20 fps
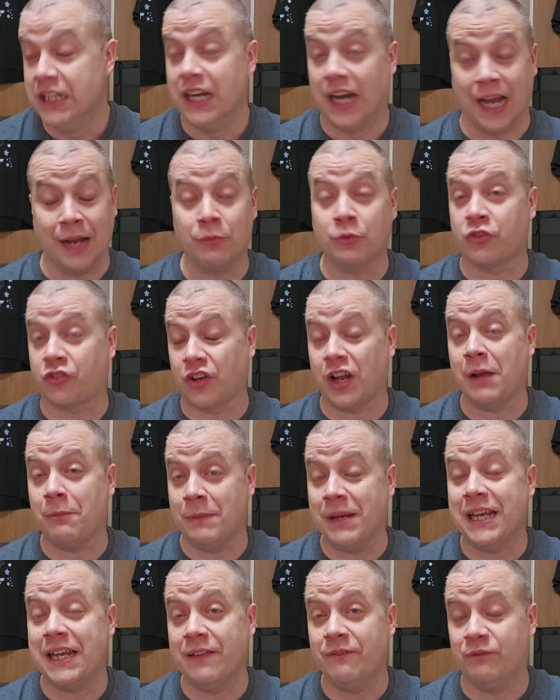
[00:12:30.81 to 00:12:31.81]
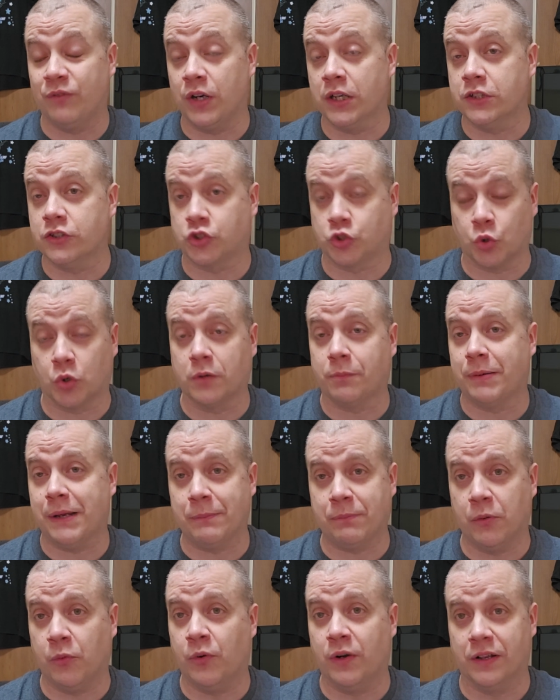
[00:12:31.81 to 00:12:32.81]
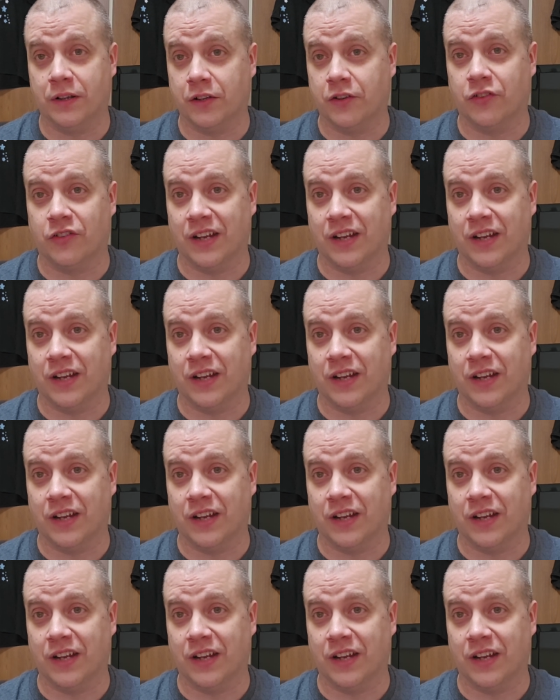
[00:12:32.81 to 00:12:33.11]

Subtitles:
I will stop making fun of short people one of these